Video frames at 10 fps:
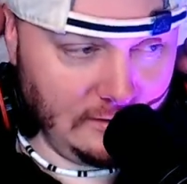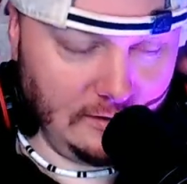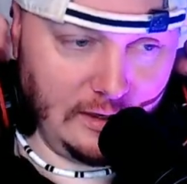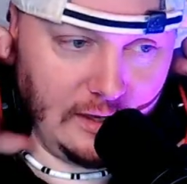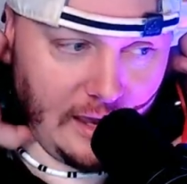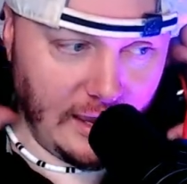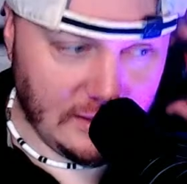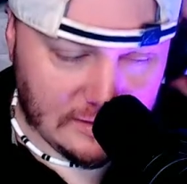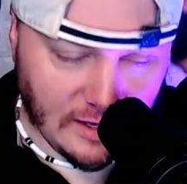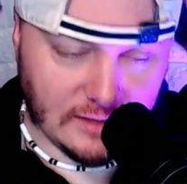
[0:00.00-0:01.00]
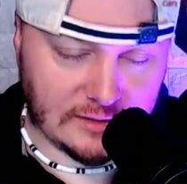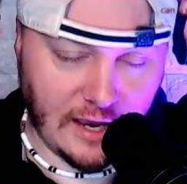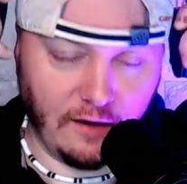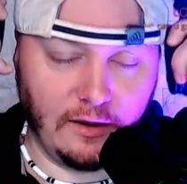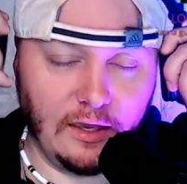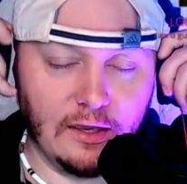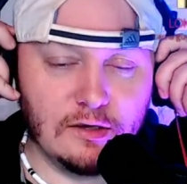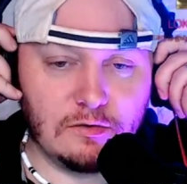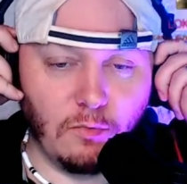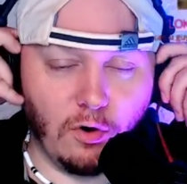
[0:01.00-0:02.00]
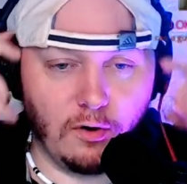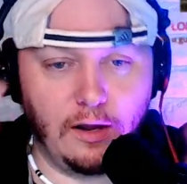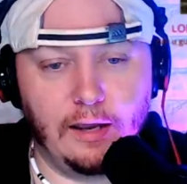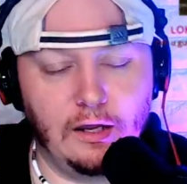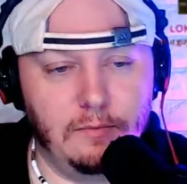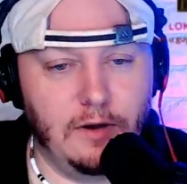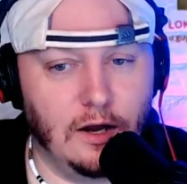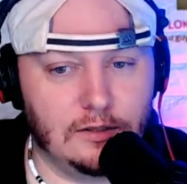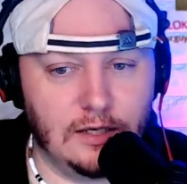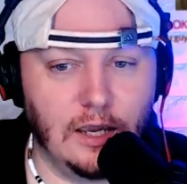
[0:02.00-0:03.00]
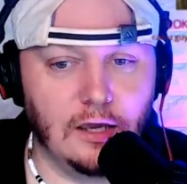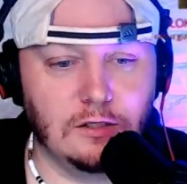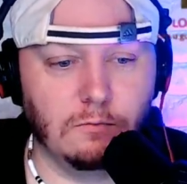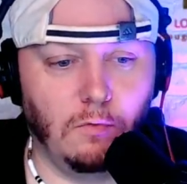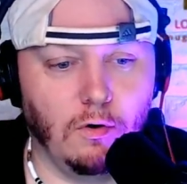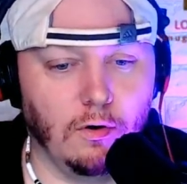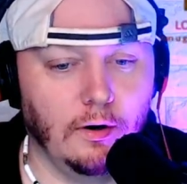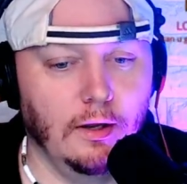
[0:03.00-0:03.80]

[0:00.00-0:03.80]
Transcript: He is more, I got to be honest, he is more